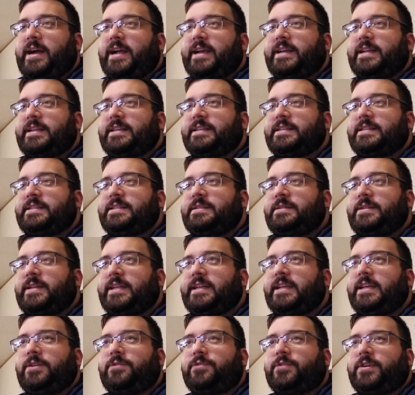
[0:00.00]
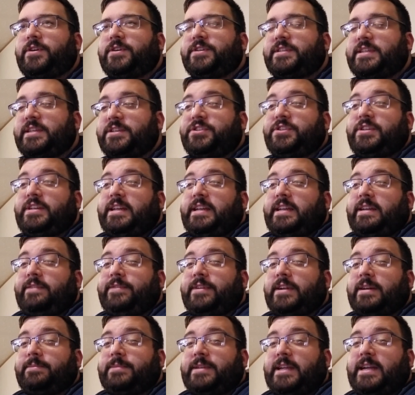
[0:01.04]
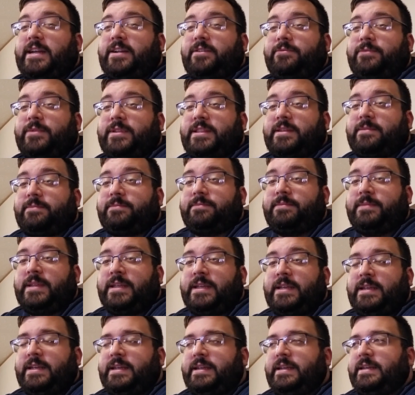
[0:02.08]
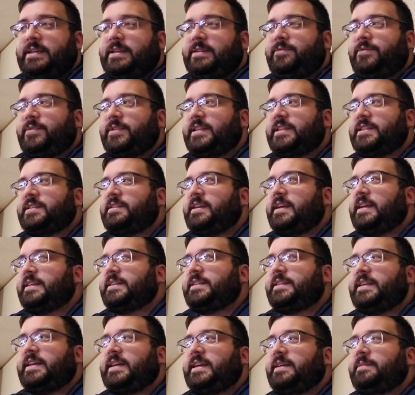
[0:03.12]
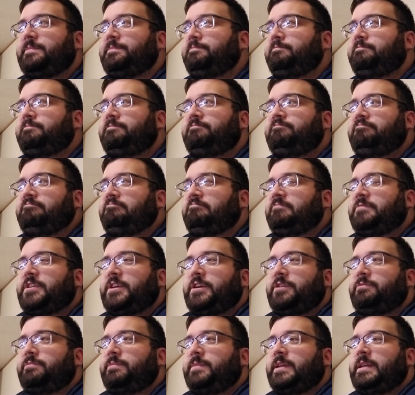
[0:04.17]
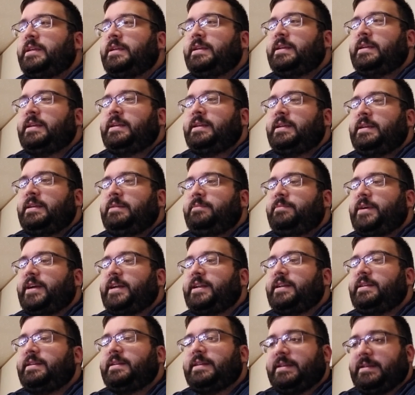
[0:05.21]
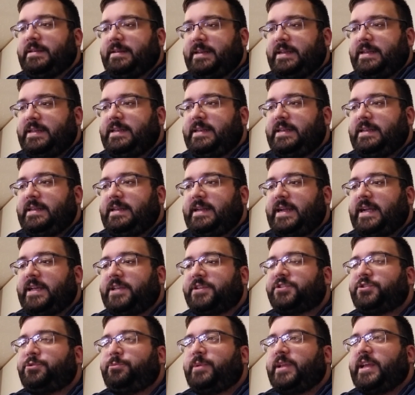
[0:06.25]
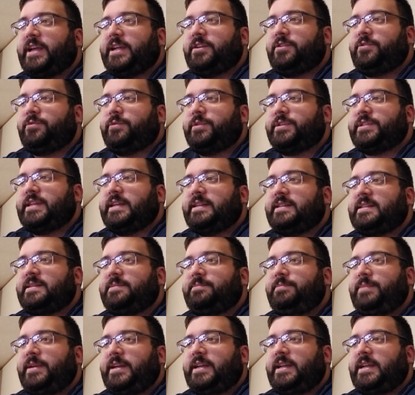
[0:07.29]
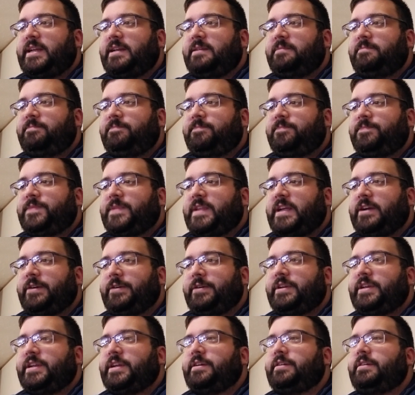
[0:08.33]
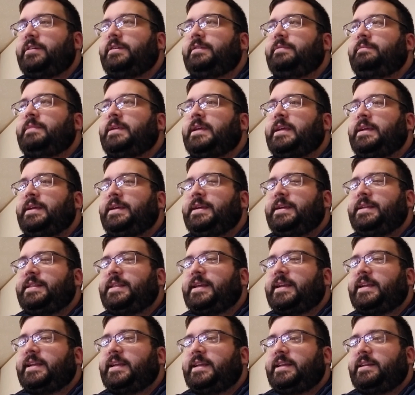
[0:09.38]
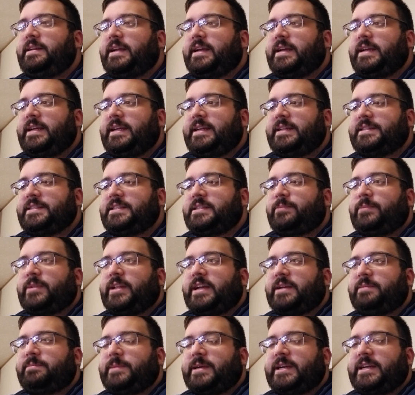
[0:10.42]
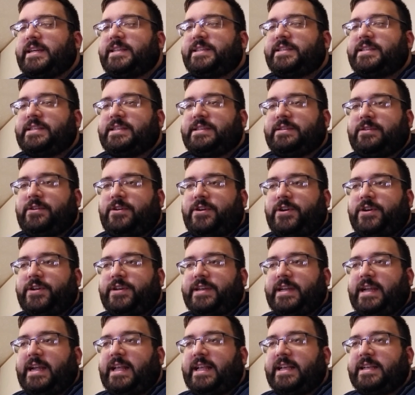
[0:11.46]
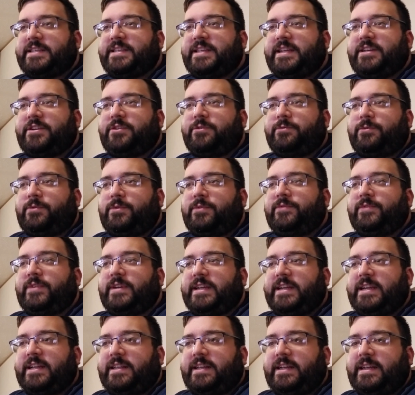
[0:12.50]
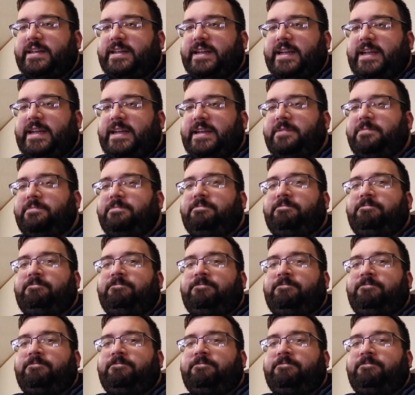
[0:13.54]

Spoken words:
minus Nikki Cross because she didn't even come down with them for this last time. So, but Aleister Black, of course, ends up beating Eric Young. Then he hits the Black Mass on Alexander Wolf and Killian Dane.